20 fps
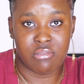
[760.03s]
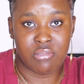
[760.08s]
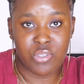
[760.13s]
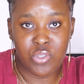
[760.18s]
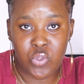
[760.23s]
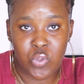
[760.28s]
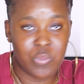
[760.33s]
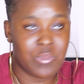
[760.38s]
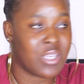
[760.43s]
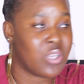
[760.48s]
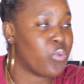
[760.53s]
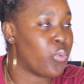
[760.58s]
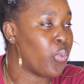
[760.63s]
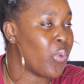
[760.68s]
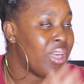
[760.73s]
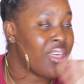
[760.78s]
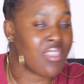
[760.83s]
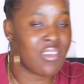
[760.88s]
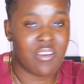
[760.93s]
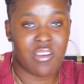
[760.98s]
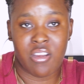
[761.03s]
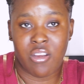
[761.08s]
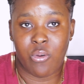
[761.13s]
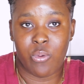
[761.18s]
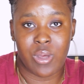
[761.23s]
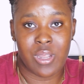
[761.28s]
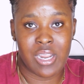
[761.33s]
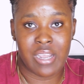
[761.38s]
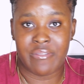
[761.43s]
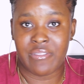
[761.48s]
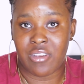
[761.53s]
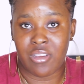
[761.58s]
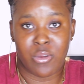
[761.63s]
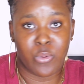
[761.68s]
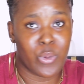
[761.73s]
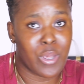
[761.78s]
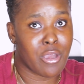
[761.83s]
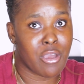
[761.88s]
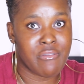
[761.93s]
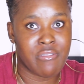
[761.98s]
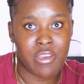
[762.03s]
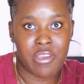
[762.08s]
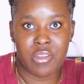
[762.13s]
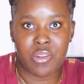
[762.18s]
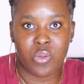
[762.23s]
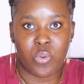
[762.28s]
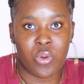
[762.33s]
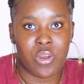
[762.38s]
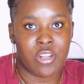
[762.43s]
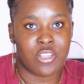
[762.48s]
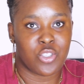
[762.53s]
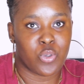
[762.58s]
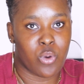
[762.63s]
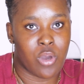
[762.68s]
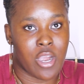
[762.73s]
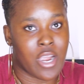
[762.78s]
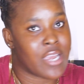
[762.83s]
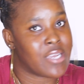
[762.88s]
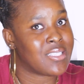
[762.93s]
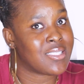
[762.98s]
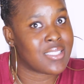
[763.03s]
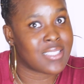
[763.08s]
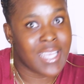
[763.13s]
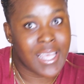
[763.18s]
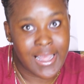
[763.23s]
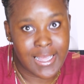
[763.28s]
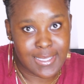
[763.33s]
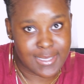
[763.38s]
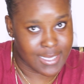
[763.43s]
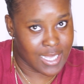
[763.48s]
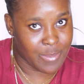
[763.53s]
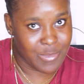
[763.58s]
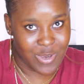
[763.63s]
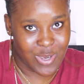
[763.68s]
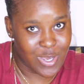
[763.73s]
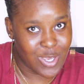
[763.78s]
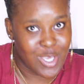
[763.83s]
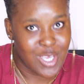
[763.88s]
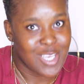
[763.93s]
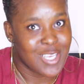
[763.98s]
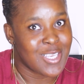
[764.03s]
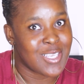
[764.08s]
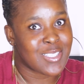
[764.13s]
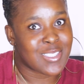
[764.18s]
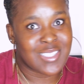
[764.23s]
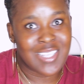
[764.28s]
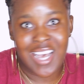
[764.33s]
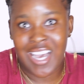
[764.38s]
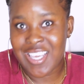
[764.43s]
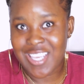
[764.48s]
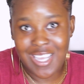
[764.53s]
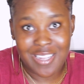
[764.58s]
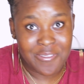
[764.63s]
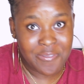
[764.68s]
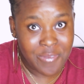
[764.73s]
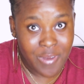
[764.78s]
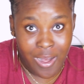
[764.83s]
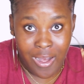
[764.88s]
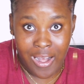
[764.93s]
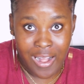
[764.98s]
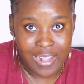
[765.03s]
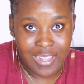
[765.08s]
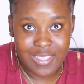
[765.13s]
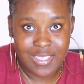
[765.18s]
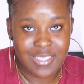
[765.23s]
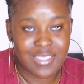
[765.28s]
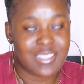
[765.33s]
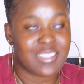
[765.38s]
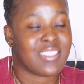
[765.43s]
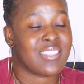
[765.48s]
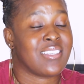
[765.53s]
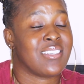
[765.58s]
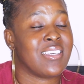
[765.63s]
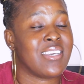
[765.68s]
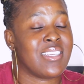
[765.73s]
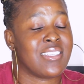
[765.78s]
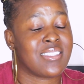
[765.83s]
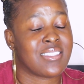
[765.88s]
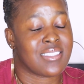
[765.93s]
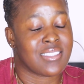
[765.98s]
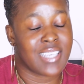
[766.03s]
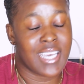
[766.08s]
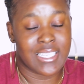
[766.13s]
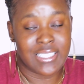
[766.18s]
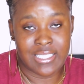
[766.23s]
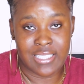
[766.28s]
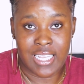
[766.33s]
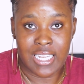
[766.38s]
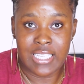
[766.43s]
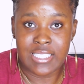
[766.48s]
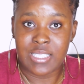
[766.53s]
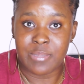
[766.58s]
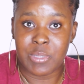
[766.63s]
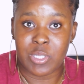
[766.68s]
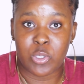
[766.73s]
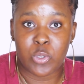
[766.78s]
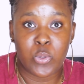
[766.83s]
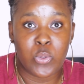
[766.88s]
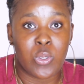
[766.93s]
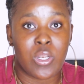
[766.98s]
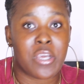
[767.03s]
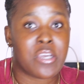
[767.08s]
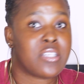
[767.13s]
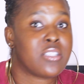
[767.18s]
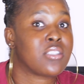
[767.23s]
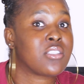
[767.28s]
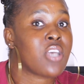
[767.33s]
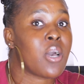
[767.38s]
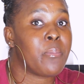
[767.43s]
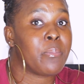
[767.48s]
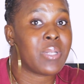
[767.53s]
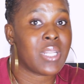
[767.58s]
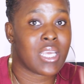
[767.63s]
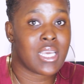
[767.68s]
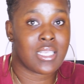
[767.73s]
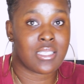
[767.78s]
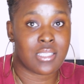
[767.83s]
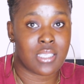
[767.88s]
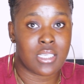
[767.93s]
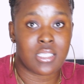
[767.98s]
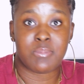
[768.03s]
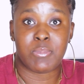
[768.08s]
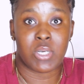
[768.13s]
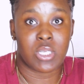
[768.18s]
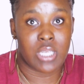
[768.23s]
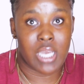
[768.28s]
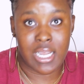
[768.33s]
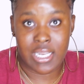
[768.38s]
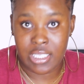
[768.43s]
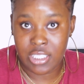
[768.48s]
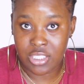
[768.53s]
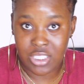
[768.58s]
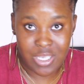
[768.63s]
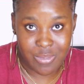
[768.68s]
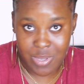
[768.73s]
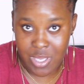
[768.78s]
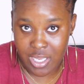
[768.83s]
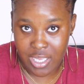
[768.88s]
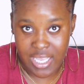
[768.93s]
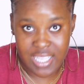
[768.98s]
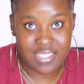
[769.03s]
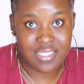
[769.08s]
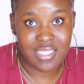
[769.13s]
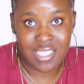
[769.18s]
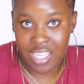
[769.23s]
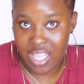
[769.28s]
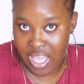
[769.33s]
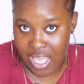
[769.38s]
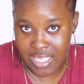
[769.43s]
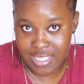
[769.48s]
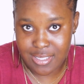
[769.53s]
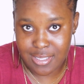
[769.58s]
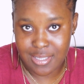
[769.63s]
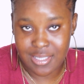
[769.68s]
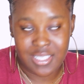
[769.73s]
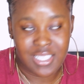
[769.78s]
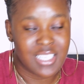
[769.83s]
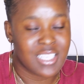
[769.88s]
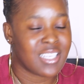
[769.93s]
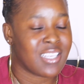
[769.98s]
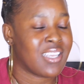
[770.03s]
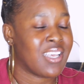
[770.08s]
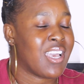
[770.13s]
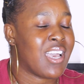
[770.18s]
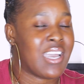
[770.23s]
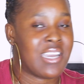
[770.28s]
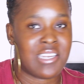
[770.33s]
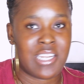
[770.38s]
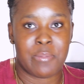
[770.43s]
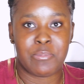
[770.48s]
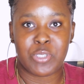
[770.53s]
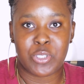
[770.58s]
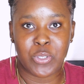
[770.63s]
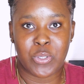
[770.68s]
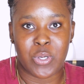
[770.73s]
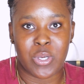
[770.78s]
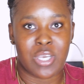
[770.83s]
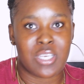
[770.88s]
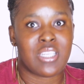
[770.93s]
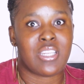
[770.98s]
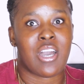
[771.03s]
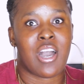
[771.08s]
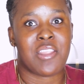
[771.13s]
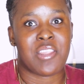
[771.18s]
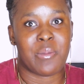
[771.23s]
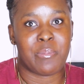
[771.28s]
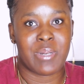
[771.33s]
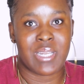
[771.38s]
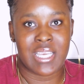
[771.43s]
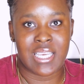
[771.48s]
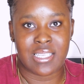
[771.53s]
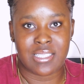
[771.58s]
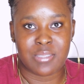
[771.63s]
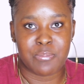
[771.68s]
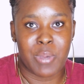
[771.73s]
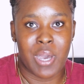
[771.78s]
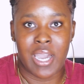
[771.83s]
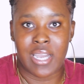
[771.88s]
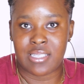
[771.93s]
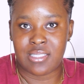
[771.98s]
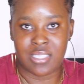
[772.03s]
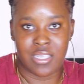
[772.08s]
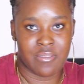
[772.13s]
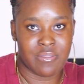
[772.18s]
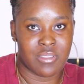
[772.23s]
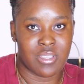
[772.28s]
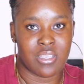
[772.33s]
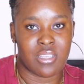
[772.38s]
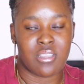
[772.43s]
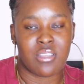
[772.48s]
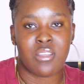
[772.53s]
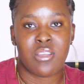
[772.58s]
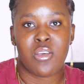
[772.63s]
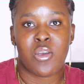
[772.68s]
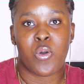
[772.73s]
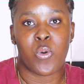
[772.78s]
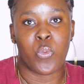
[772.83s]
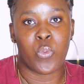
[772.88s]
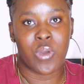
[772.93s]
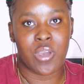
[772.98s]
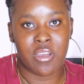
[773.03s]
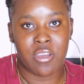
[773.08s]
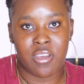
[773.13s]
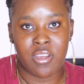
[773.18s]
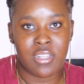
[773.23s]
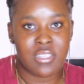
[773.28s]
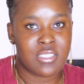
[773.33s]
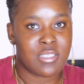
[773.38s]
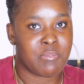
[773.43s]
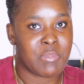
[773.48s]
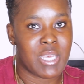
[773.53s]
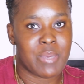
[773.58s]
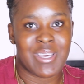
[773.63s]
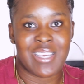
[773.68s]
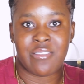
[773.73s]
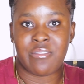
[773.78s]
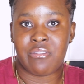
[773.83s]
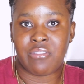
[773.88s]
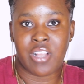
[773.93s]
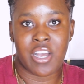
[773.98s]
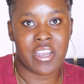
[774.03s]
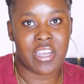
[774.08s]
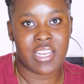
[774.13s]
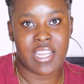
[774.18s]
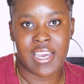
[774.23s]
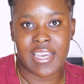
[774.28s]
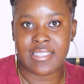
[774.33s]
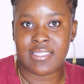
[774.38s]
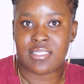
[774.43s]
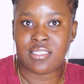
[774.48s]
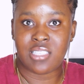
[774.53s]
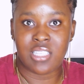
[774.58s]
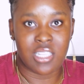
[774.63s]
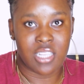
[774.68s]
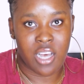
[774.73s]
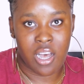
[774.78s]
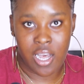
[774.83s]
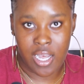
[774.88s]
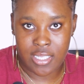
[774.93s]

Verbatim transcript: humid weather or whatever wherever in the world you are it's still summer it's not yet fall it's getting a little bit cooler in some places but not in jamaica it's still hot and i'm sure in other place parts of the world maybe in florida it's still